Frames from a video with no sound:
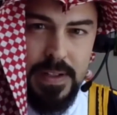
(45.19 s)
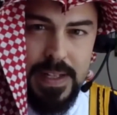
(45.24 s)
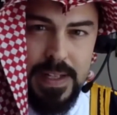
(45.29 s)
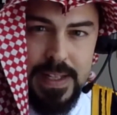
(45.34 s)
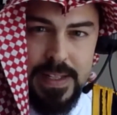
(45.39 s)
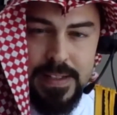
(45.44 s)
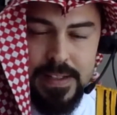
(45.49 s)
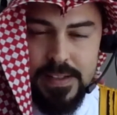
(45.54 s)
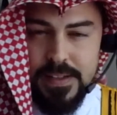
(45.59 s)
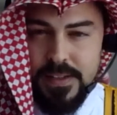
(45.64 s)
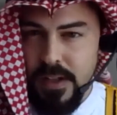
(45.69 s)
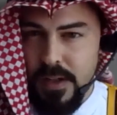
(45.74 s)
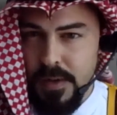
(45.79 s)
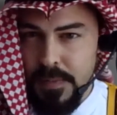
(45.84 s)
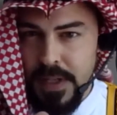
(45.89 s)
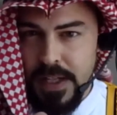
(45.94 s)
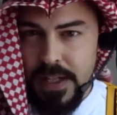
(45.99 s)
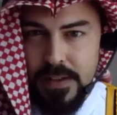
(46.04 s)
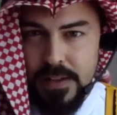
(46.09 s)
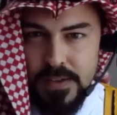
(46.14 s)
and is going to
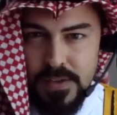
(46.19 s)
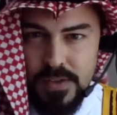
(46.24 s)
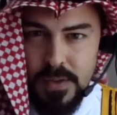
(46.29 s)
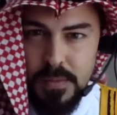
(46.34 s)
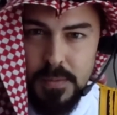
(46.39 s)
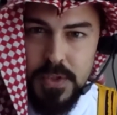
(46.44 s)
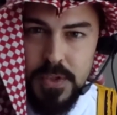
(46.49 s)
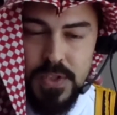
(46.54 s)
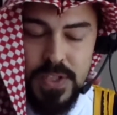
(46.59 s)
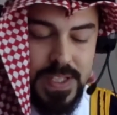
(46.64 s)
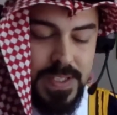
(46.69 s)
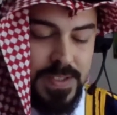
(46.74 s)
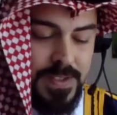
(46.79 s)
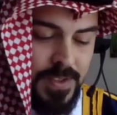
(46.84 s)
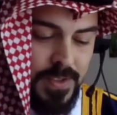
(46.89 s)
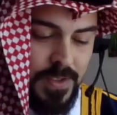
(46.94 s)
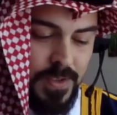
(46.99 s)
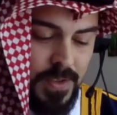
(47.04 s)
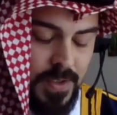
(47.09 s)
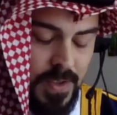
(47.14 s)
make it so much
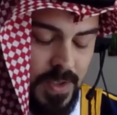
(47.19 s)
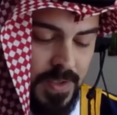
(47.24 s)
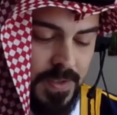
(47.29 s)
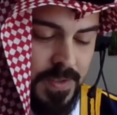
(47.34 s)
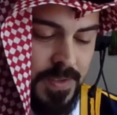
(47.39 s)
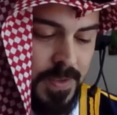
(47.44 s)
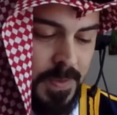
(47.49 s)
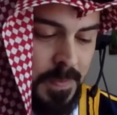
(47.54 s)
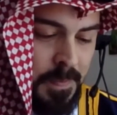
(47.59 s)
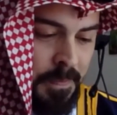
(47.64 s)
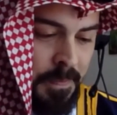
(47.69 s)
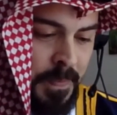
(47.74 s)
easier on you.